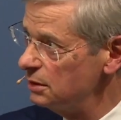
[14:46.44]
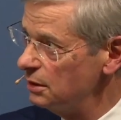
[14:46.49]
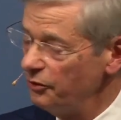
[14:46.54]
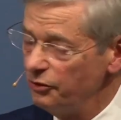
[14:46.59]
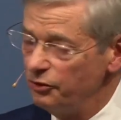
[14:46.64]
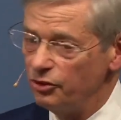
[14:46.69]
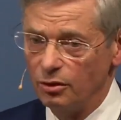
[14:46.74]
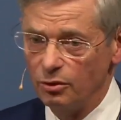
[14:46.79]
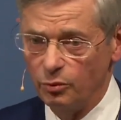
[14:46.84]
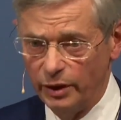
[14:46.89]

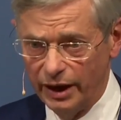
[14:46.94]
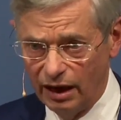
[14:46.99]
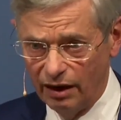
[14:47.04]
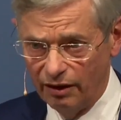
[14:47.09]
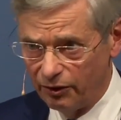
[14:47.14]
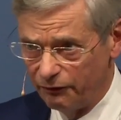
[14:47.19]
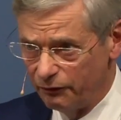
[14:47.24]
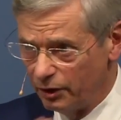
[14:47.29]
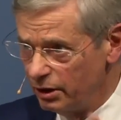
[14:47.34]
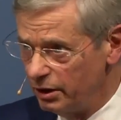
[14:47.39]
So we have
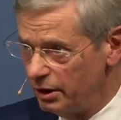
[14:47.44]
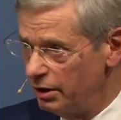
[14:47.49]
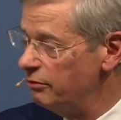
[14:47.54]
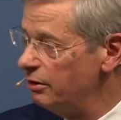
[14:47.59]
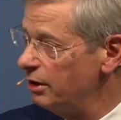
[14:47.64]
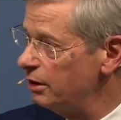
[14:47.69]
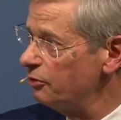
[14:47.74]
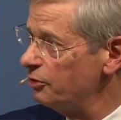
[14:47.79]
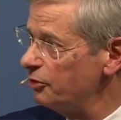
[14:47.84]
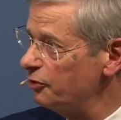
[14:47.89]
a very
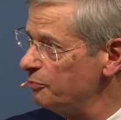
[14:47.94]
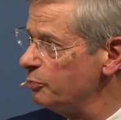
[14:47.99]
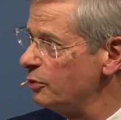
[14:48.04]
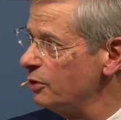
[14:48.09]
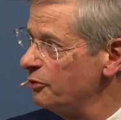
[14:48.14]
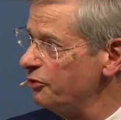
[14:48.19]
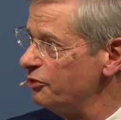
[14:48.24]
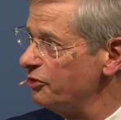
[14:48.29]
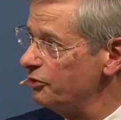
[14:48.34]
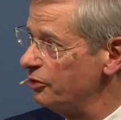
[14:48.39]
rigorous
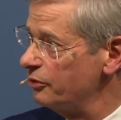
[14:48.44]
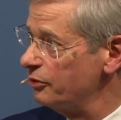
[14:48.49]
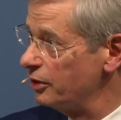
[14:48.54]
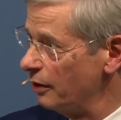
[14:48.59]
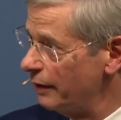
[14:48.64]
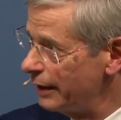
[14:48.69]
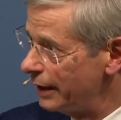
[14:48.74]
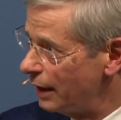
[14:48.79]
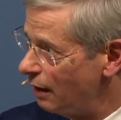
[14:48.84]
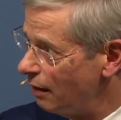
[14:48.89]
process of
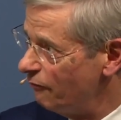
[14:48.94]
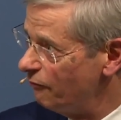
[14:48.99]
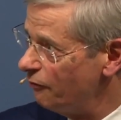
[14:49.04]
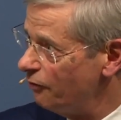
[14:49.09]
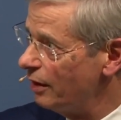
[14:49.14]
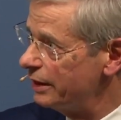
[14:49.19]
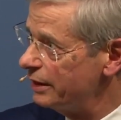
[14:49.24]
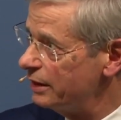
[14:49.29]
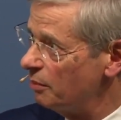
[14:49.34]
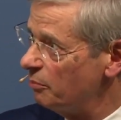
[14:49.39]
going out and
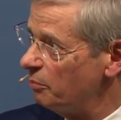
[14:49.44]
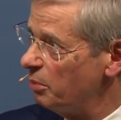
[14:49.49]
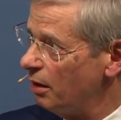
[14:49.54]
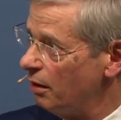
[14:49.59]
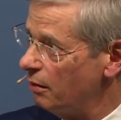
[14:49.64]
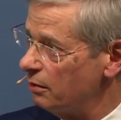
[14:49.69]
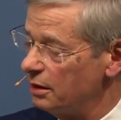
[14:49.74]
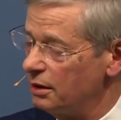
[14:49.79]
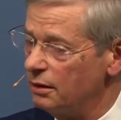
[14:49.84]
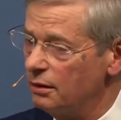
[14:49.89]
finding a
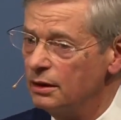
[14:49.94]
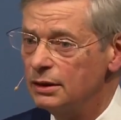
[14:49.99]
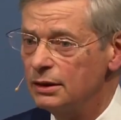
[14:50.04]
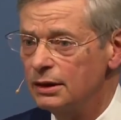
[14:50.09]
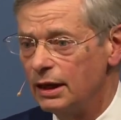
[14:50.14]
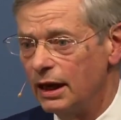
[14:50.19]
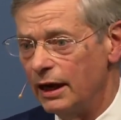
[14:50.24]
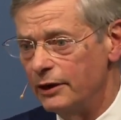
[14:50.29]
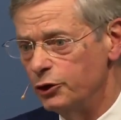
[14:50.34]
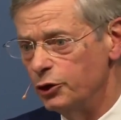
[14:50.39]
partner.
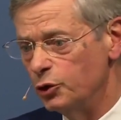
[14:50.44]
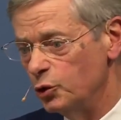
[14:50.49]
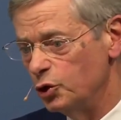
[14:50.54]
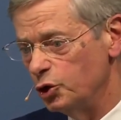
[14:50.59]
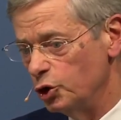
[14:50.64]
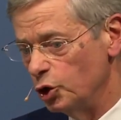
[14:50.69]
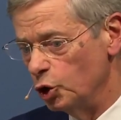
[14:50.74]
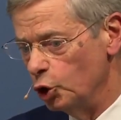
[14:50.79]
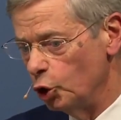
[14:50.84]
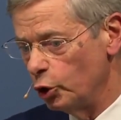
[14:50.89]
And
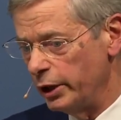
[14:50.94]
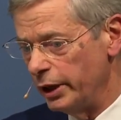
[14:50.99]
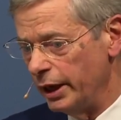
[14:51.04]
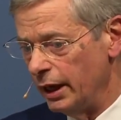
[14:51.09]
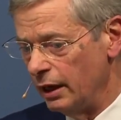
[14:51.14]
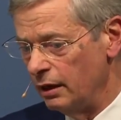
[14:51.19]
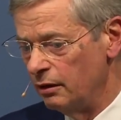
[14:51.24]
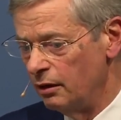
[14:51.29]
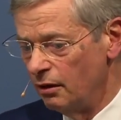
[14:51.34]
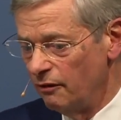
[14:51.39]
you're
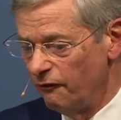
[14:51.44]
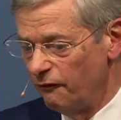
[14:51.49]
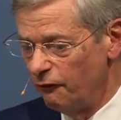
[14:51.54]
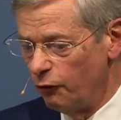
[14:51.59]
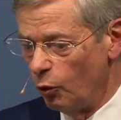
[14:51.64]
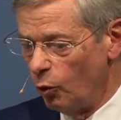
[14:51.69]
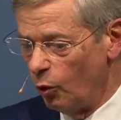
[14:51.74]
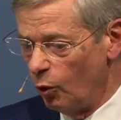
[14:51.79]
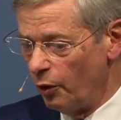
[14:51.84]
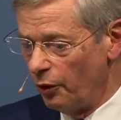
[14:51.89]
looking
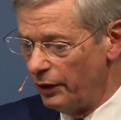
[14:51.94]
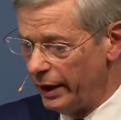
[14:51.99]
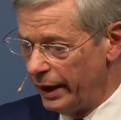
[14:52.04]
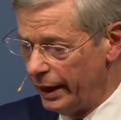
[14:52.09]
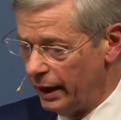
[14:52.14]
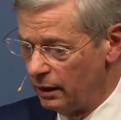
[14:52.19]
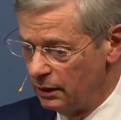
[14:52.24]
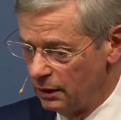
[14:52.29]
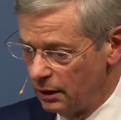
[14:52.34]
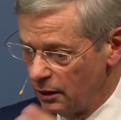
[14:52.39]
for
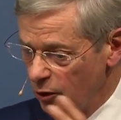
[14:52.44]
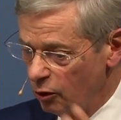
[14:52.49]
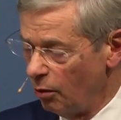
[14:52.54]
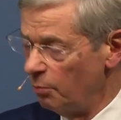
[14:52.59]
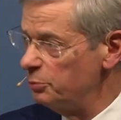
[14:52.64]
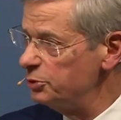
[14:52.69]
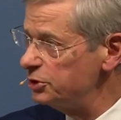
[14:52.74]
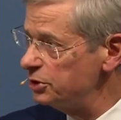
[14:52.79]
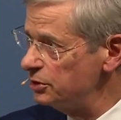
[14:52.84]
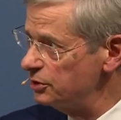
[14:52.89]
their
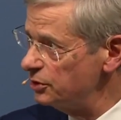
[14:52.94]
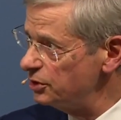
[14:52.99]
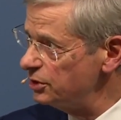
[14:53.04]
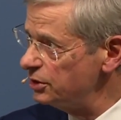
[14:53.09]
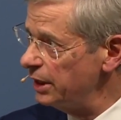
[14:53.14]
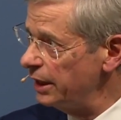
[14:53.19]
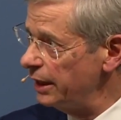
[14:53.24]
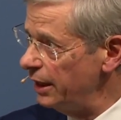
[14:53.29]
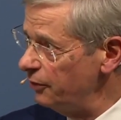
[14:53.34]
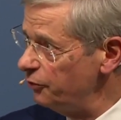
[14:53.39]
competence,
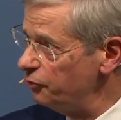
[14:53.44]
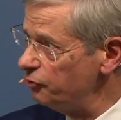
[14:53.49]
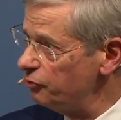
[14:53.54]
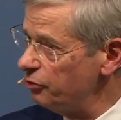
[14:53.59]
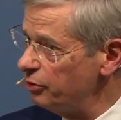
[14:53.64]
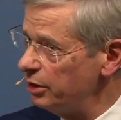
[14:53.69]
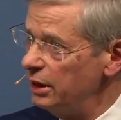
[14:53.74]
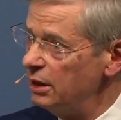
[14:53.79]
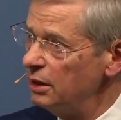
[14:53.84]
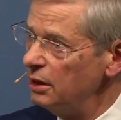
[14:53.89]
their
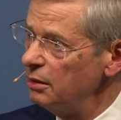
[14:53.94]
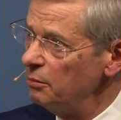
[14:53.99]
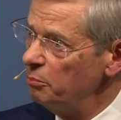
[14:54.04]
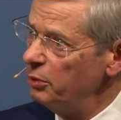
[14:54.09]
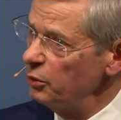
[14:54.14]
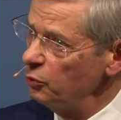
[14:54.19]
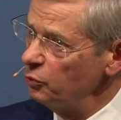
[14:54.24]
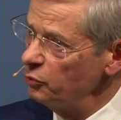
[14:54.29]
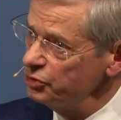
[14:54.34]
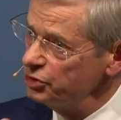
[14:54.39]
history,
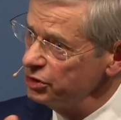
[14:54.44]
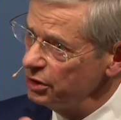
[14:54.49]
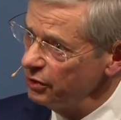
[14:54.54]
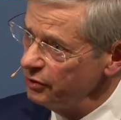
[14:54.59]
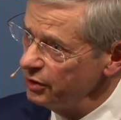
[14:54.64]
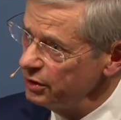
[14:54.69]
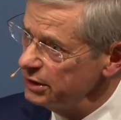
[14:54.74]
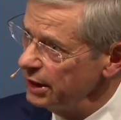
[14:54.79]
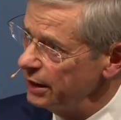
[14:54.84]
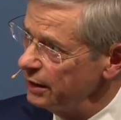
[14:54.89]
but also
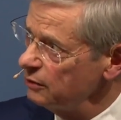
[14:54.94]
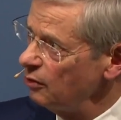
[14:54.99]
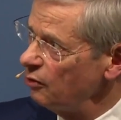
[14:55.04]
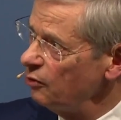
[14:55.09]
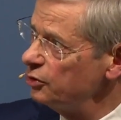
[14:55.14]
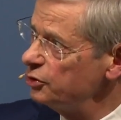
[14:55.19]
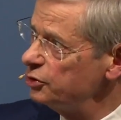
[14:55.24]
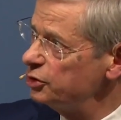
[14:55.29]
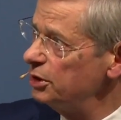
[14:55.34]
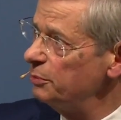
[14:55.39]
the
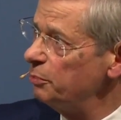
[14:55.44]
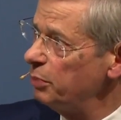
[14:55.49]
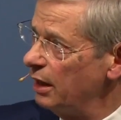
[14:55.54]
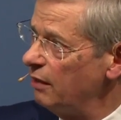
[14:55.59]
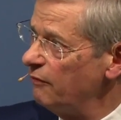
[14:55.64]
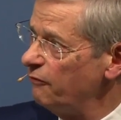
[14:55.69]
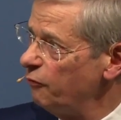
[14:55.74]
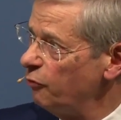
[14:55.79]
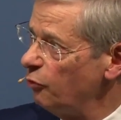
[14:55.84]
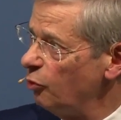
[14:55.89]
technology
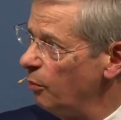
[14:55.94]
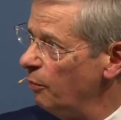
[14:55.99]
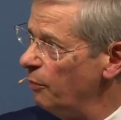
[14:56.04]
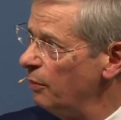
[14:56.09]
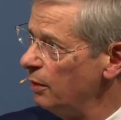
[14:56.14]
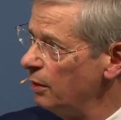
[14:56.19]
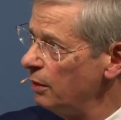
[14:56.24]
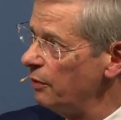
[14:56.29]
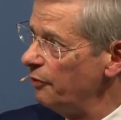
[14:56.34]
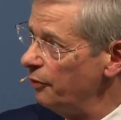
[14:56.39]
platform
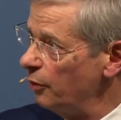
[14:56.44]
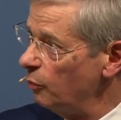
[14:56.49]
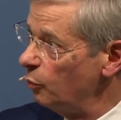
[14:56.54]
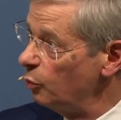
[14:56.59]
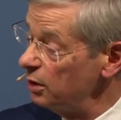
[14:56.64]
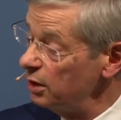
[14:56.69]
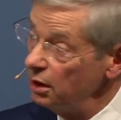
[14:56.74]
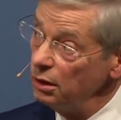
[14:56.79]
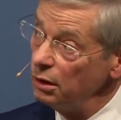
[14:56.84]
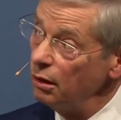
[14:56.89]
that
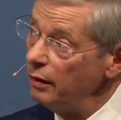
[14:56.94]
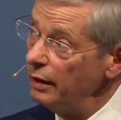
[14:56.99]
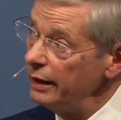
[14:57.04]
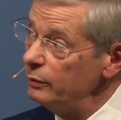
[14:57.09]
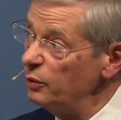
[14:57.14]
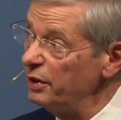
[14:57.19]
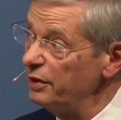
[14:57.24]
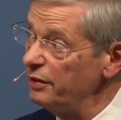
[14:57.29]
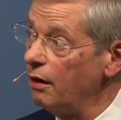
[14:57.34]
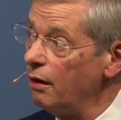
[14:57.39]
will align
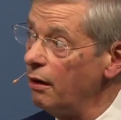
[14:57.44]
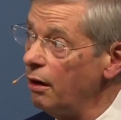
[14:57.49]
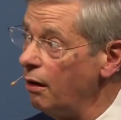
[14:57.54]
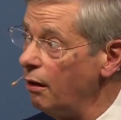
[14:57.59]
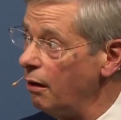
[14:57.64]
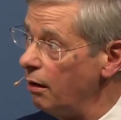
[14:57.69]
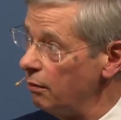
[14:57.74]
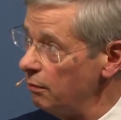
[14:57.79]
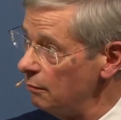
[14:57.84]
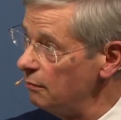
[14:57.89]
with
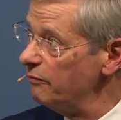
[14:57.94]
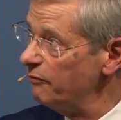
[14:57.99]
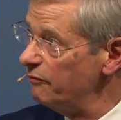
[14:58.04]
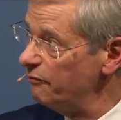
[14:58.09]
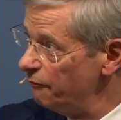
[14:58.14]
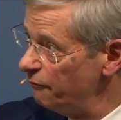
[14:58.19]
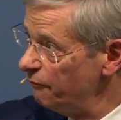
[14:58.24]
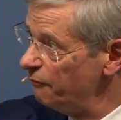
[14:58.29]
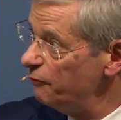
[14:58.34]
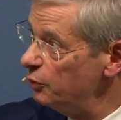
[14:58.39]
our
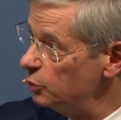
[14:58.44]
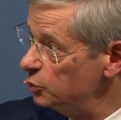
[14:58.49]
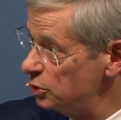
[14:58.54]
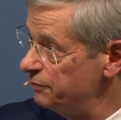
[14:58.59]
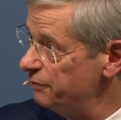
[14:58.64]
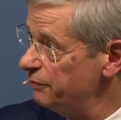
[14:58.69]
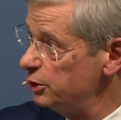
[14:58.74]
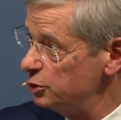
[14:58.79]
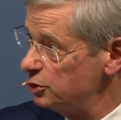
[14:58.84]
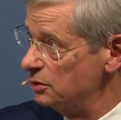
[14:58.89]
future
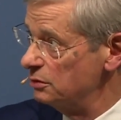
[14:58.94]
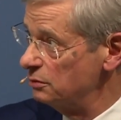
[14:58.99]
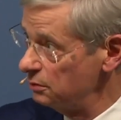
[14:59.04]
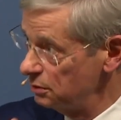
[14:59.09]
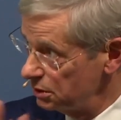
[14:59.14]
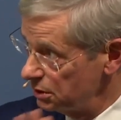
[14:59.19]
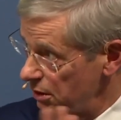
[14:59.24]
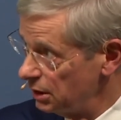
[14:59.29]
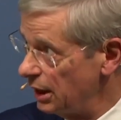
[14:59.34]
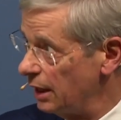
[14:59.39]
vision.
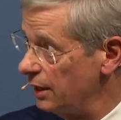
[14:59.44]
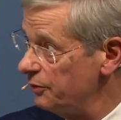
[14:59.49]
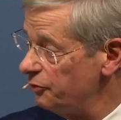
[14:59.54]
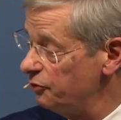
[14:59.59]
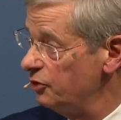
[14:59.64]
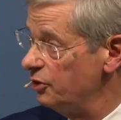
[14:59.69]
So that's,